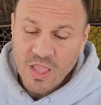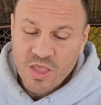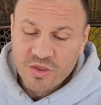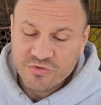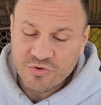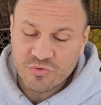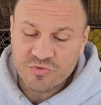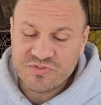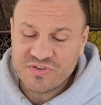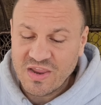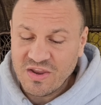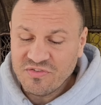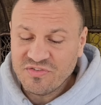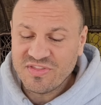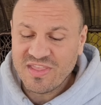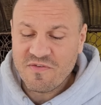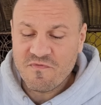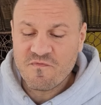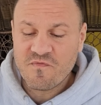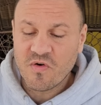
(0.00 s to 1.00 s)
So, since
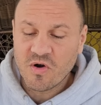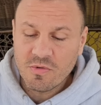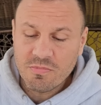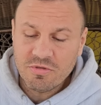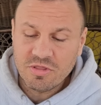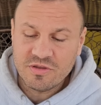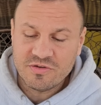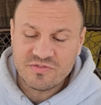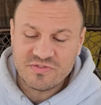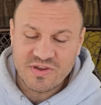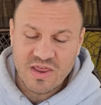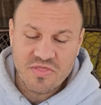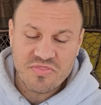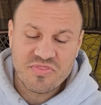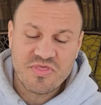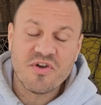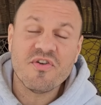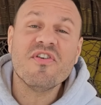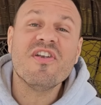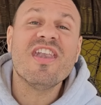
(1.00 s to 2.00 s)
they verbally
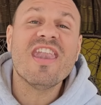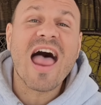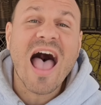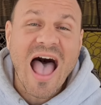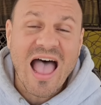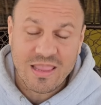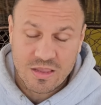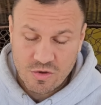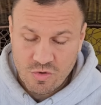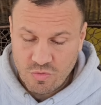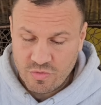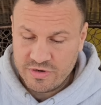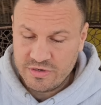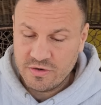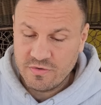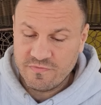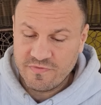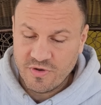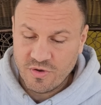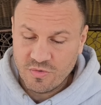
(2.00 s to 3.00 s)
said they're not
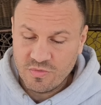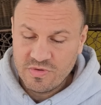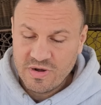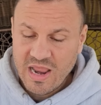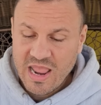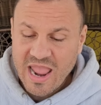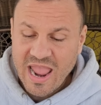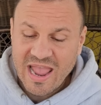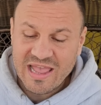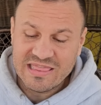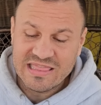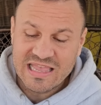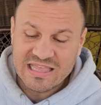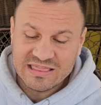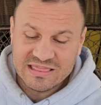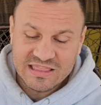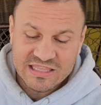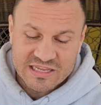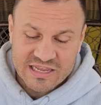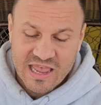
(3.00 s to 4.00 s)
going to vote and they
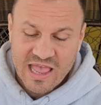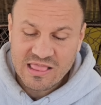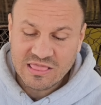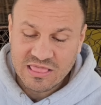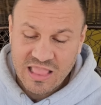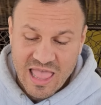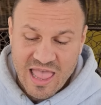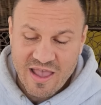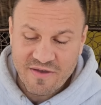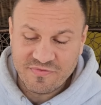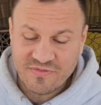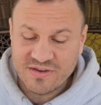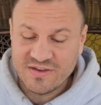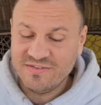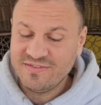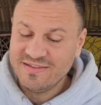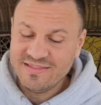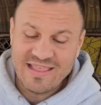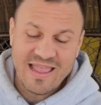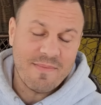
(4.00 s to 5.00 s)
le- left,
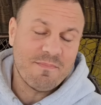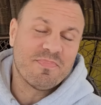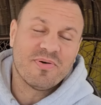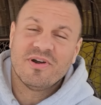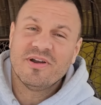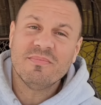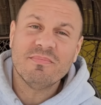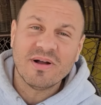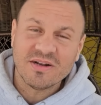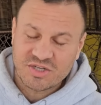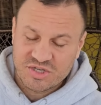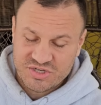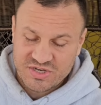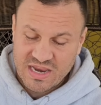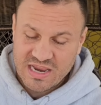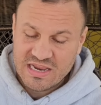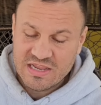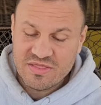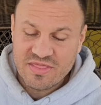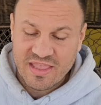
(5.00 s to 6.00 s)
isn't that pretty much
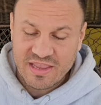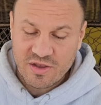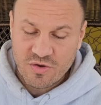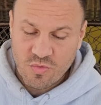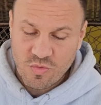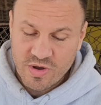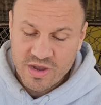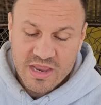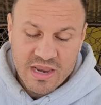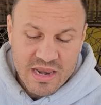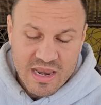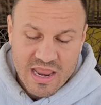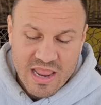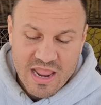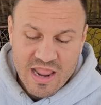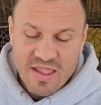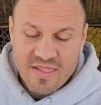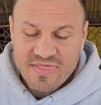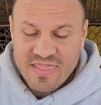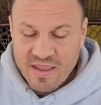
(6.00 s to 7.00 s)
saying they quit?
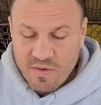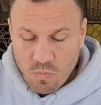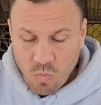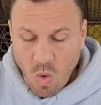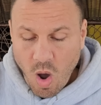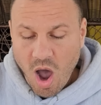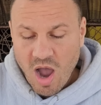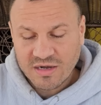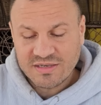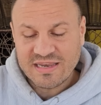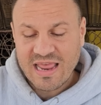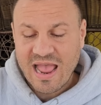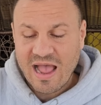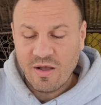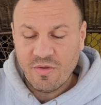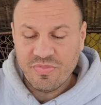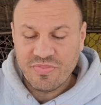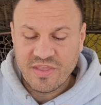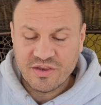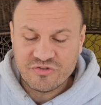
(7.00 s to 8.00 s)
They walked
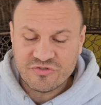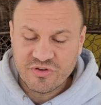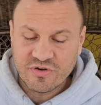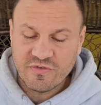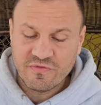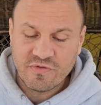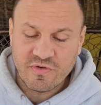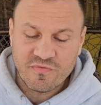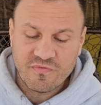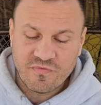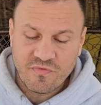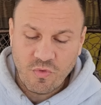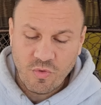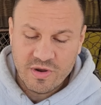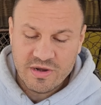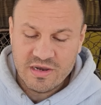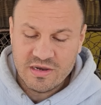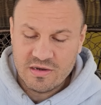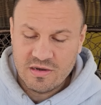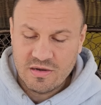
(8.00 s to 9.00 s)
out. They should have
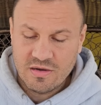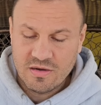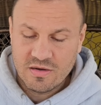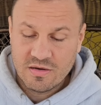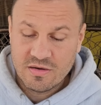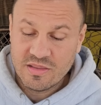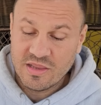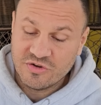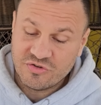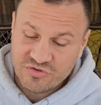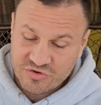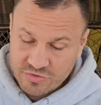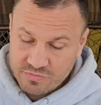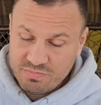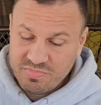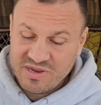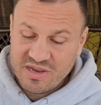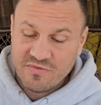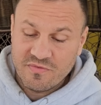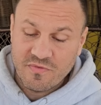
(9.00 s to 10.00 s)
avoided, they
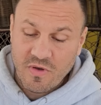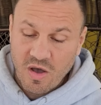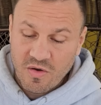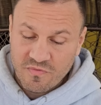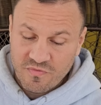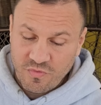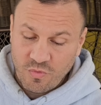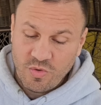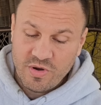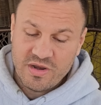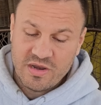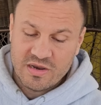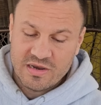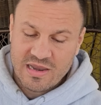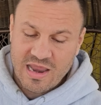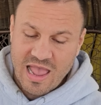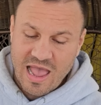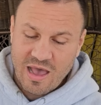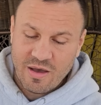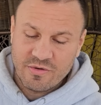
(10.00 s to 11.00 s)
should be
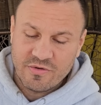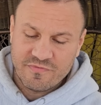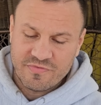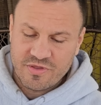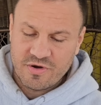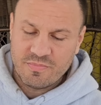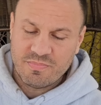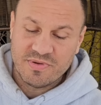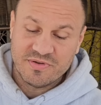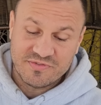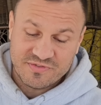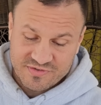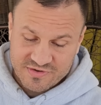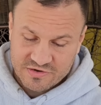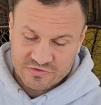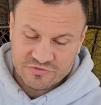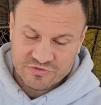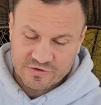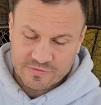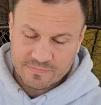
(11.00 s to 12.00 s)
avoided out of their
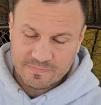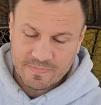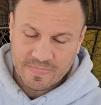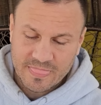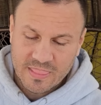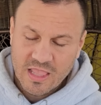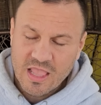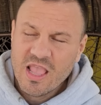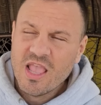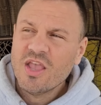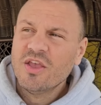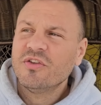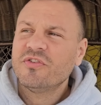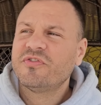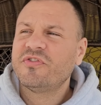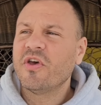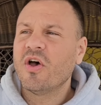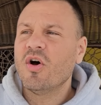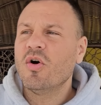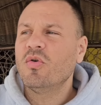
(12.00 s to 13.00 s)
position.
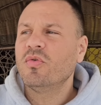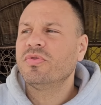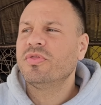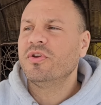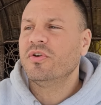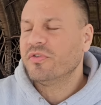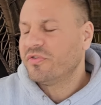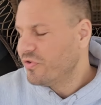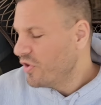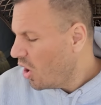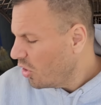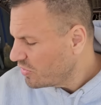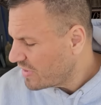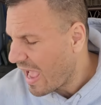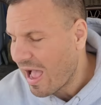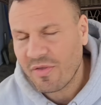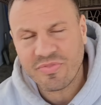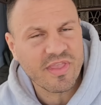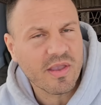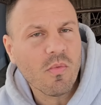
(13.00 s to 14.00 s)
So, there's no
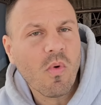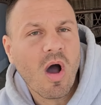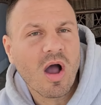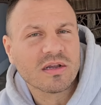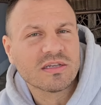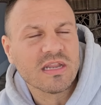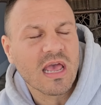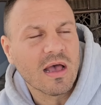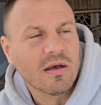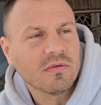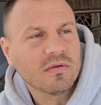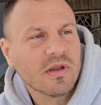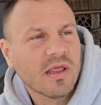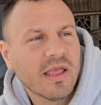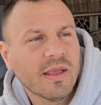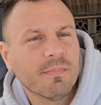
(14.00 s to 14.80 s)
doubt they walked out.